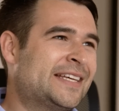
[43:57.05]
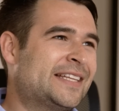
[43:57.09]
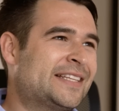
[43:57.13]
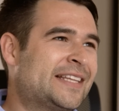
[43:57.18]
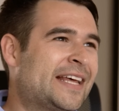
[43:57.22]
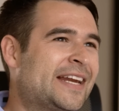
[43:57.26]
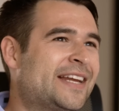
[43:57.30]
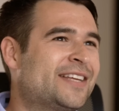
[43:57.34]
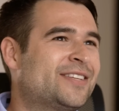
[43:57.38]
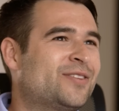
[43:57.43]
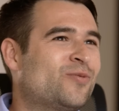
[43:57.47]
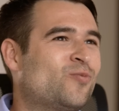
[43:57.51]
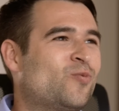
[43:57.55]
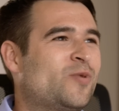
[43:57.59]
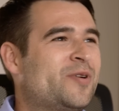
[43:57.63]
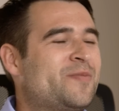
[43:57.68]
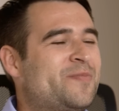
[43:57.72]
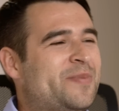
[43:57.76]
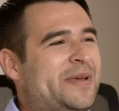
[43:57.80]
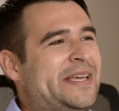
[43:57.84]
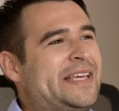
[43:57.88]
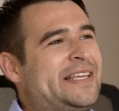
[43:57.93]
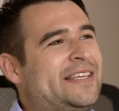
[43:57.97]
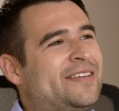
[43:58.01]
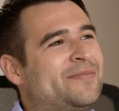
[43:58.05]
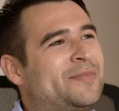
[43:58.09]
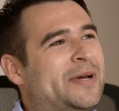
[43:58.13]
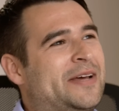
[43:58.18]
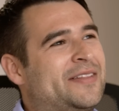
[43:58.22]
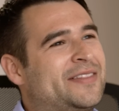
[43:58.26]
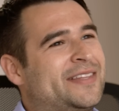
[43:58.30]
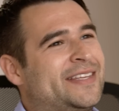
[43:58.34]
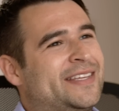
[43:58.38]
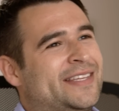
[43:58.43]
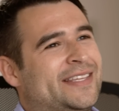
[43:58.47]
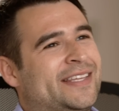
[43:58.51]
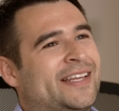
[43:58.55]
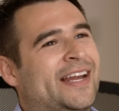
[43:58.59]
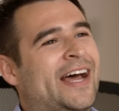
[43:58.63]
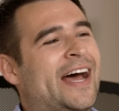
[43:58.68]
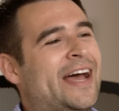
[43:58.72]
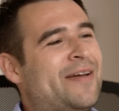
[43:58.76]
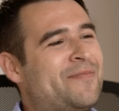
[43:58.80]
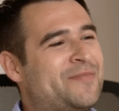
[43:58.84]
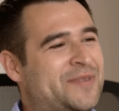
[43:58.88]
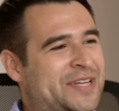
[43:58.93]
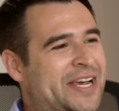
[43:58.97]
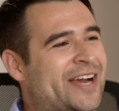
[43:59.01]
That is the one piece about this that
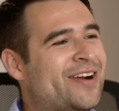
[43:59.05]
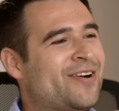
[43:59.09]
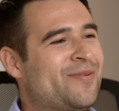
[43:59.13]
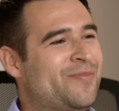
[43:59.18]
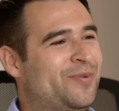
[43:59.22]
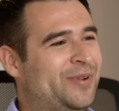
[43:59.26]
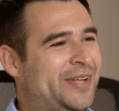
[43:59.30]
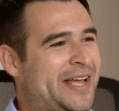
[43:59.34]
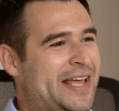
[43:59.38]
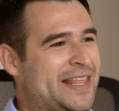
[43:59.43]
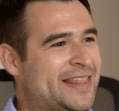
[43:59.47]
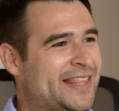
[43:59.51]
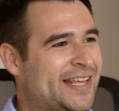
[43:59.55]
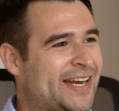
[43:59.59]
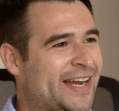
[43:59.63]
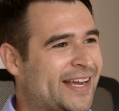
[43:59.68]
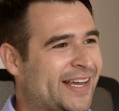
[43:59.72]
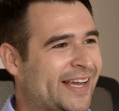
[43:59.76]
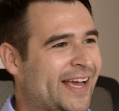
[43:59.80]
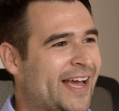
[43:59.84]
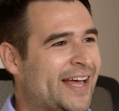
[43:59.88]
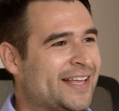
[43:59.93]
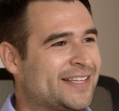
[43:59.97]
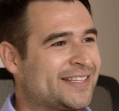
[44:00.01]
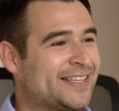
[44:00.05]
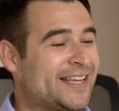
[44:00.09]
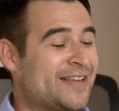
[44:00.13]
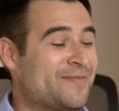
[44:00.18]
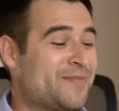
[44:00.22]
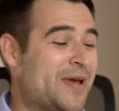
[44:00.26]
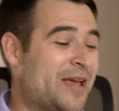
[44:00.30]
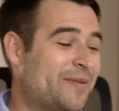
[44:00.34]
I'm terrible at then, I guess. And